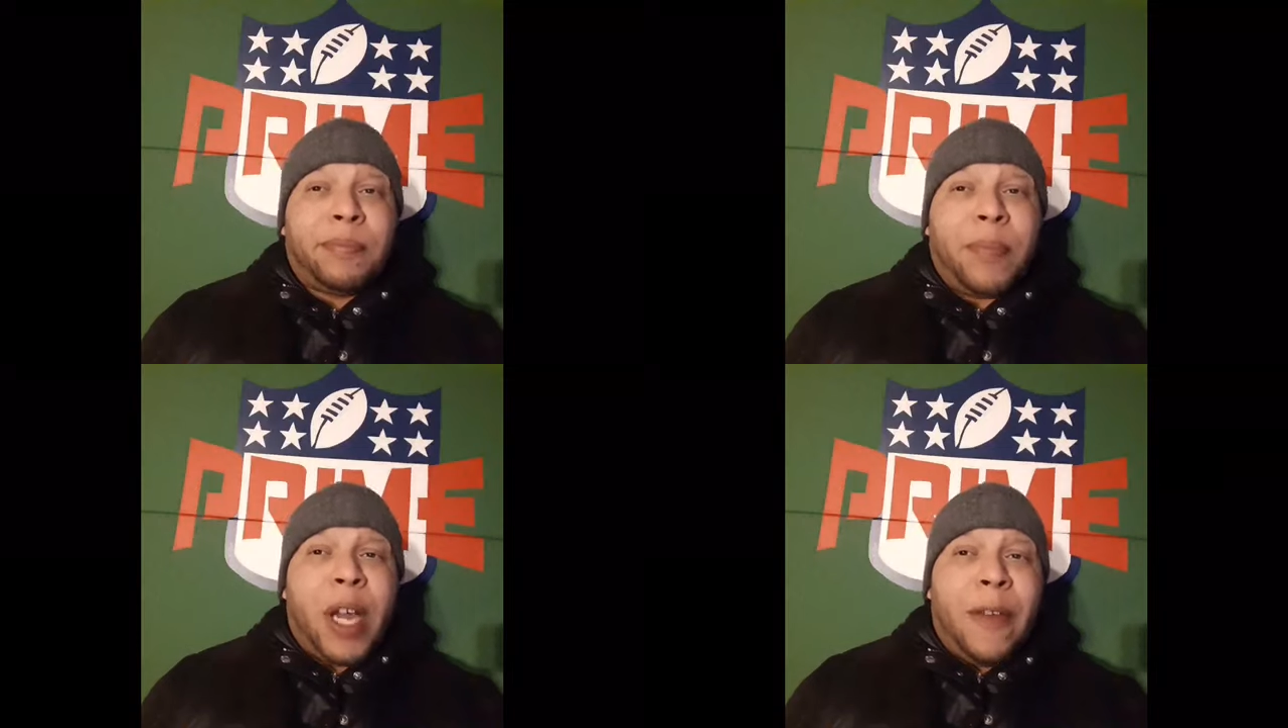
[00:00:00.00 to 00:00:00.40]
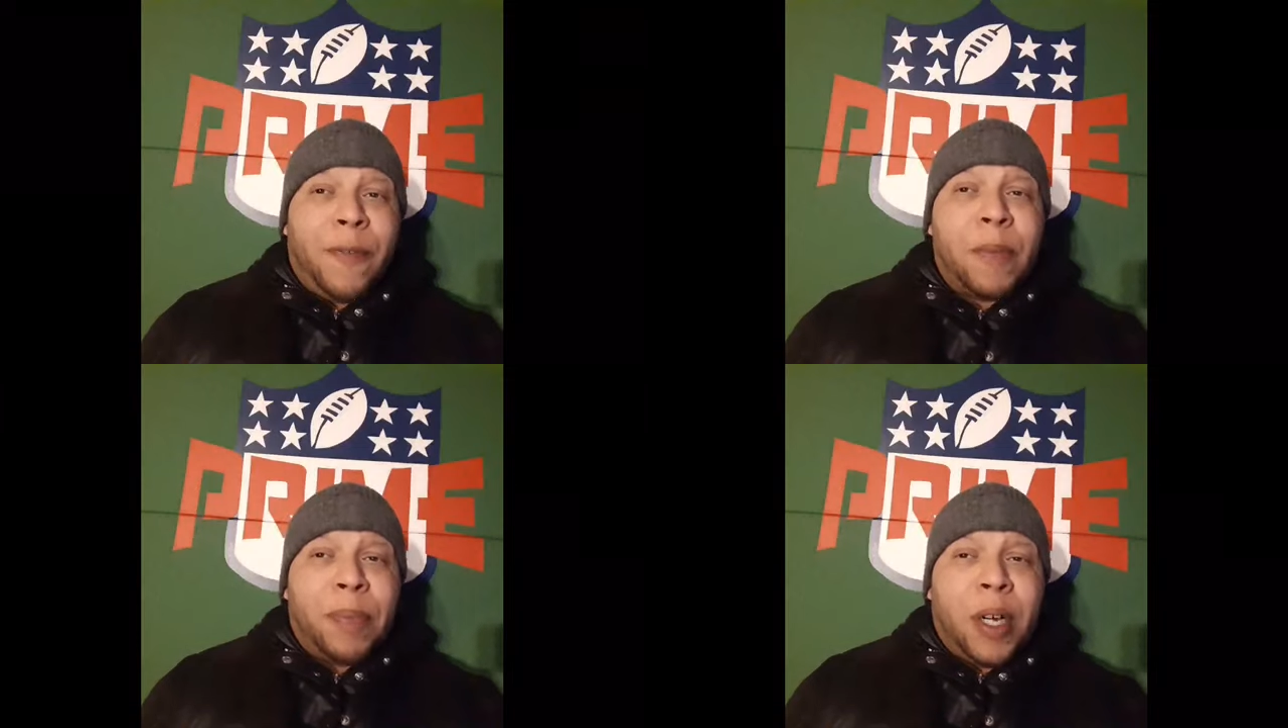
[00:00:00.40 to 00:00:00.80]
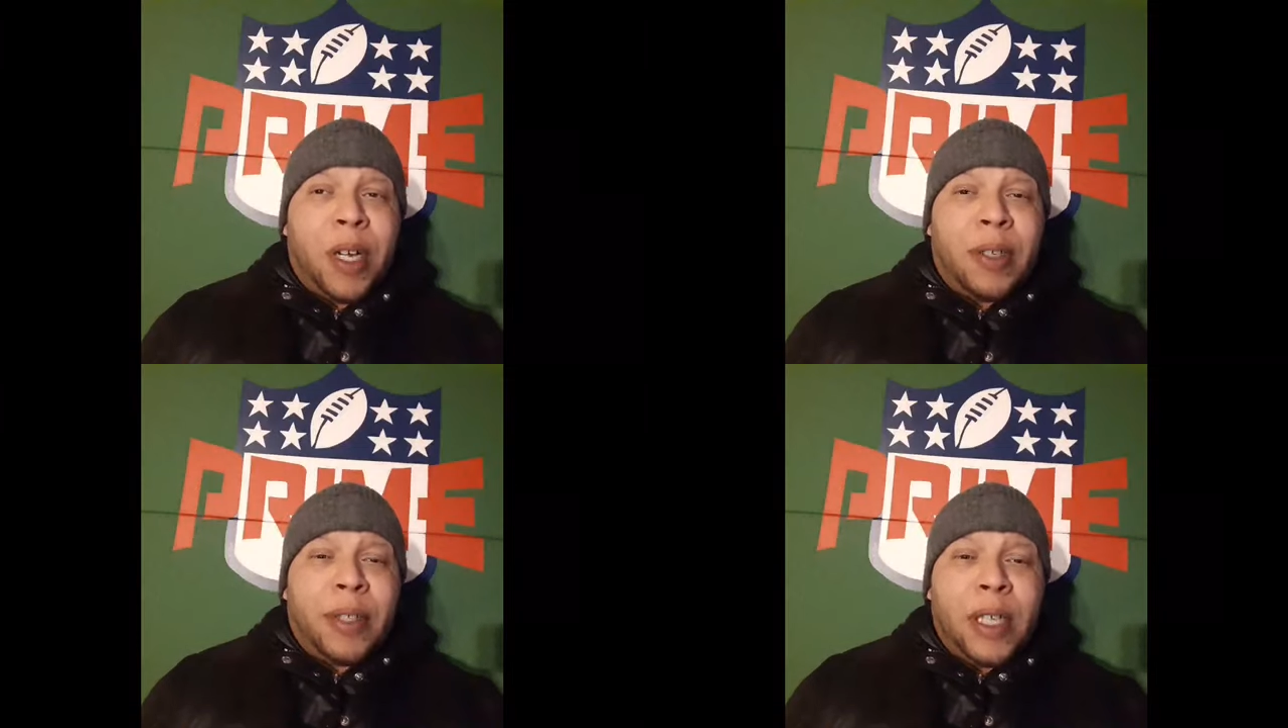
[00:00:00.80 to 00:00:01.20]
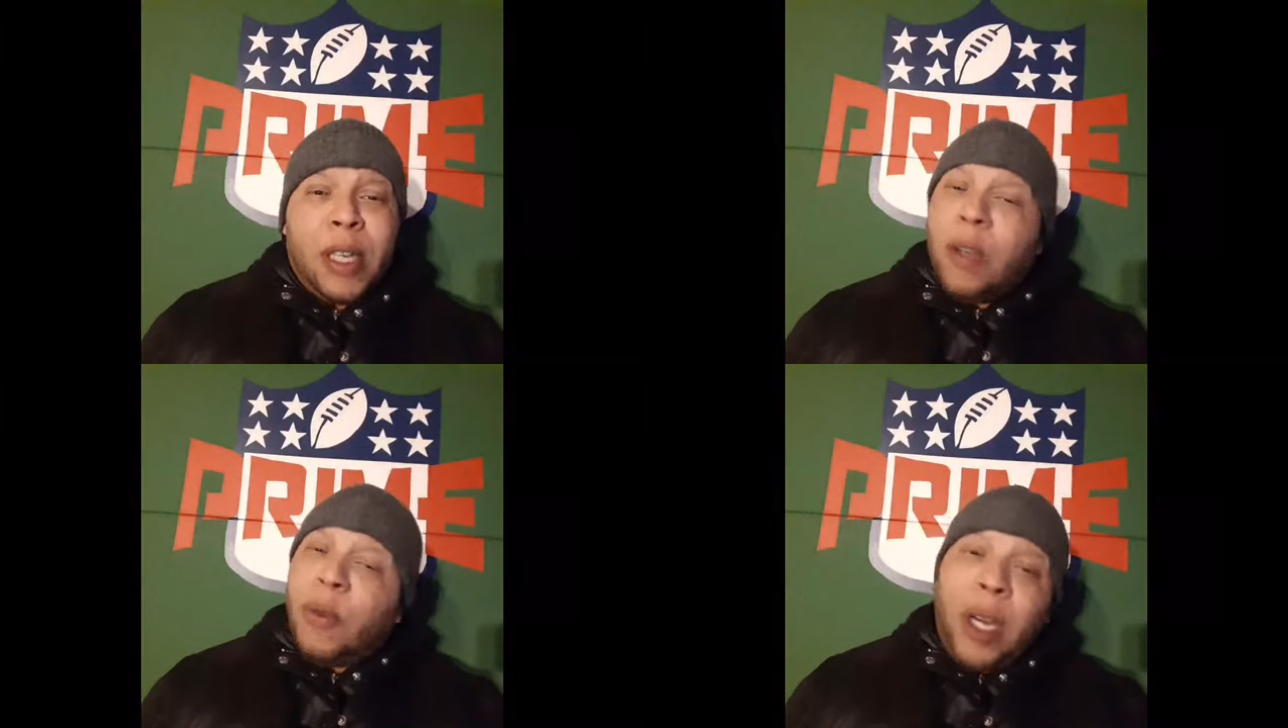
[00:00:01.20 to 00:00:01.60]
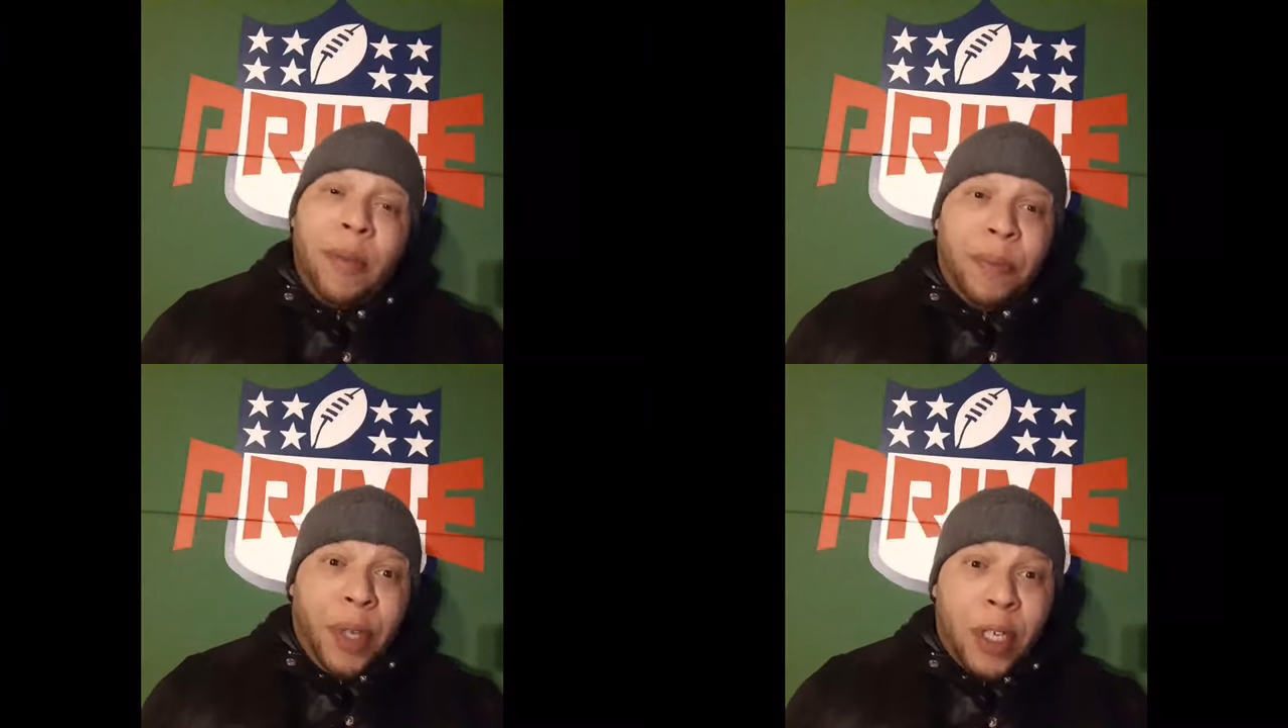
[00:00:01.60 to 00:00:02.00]
bye football.
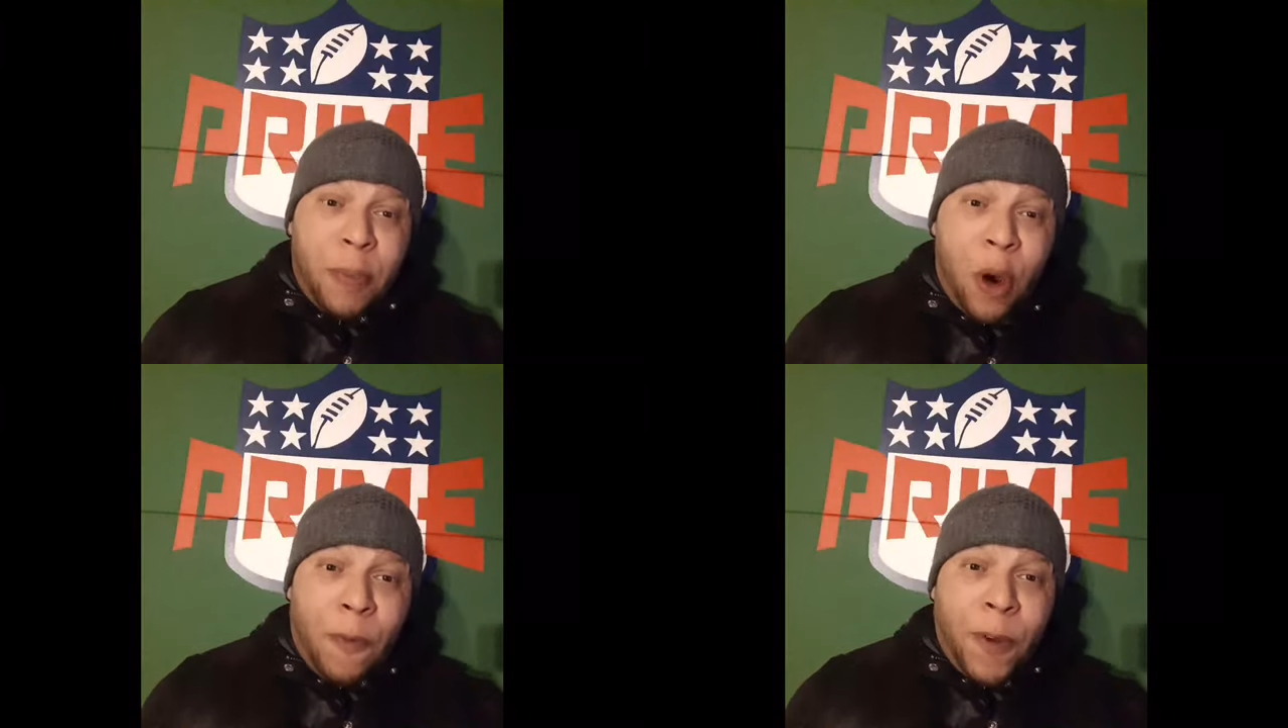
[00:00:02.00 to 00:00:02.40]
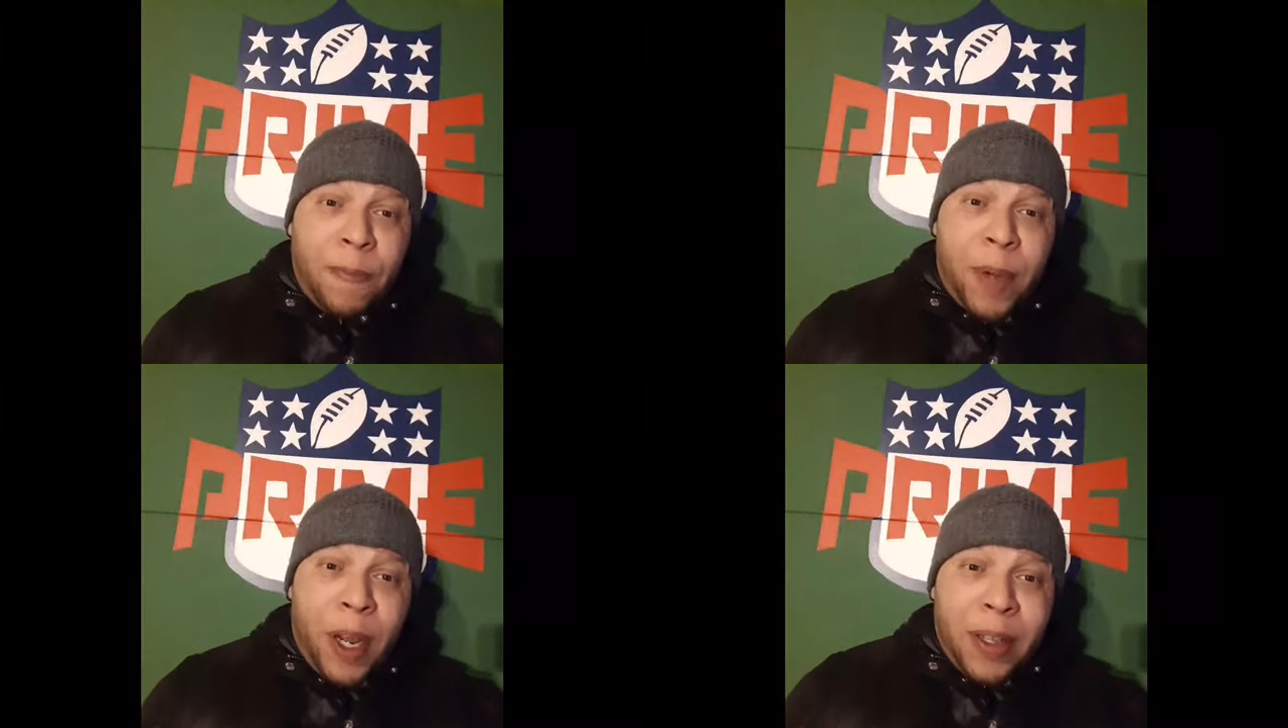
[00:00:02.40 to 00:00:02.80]
Well, there's more football.